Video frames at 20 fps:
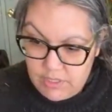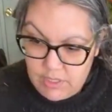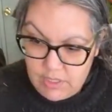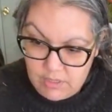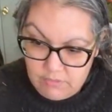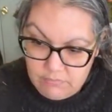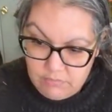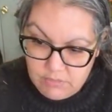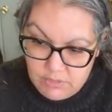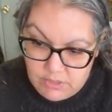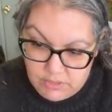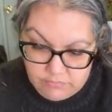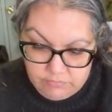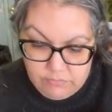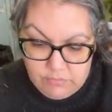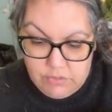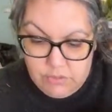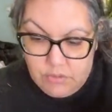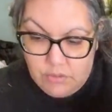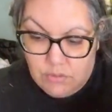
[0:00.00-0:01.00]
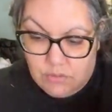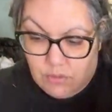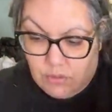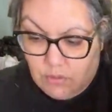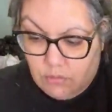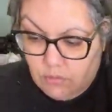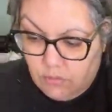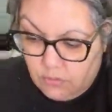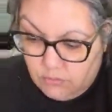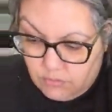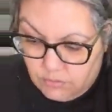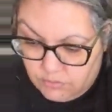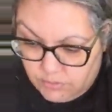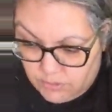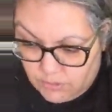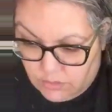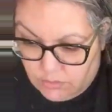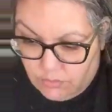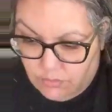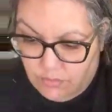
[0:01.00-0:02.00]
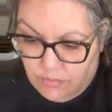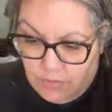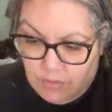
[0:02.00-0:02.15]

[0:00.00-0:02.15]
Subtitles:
I have left. Oh no, it's right here.